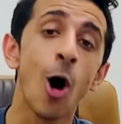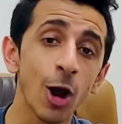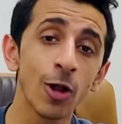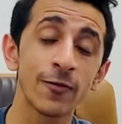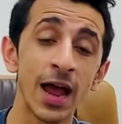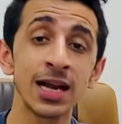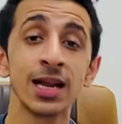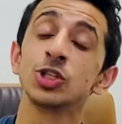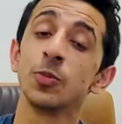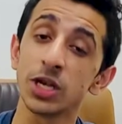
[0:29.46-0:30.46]
all of
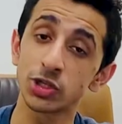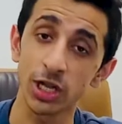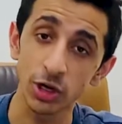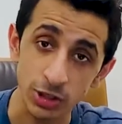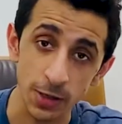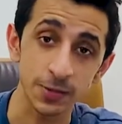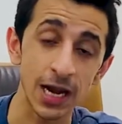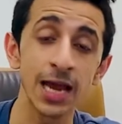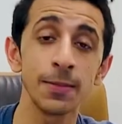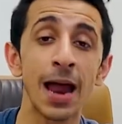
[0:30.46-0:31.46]
that. So make sure that you
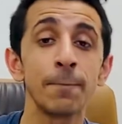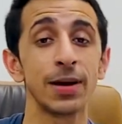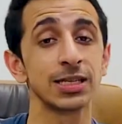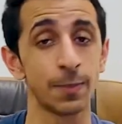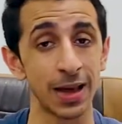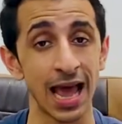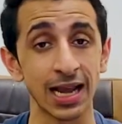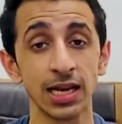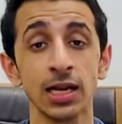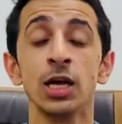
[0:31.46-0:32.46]
subscribe and press the bell
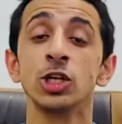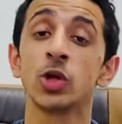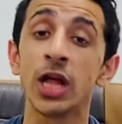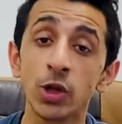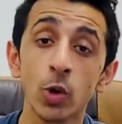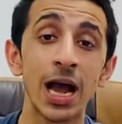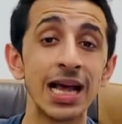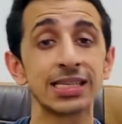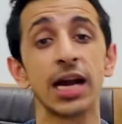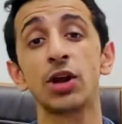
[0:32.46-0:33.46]
icon so that you
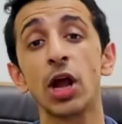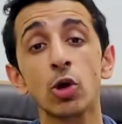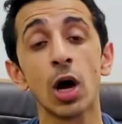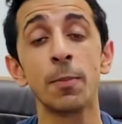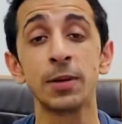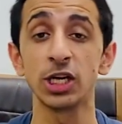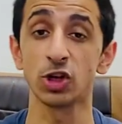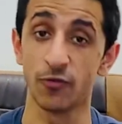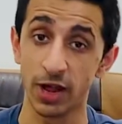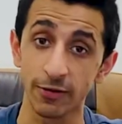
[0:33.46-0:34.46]
guys get regular updates
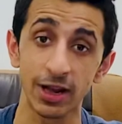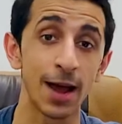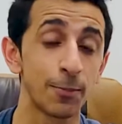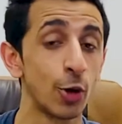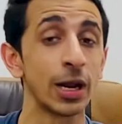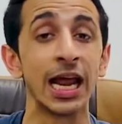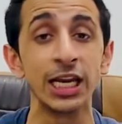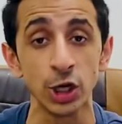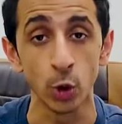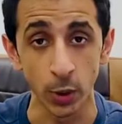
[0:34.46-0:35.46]
of whenever I upload
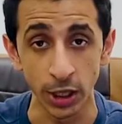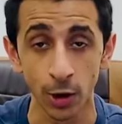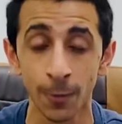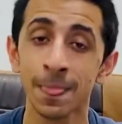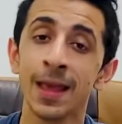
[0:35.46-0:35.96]
any new video.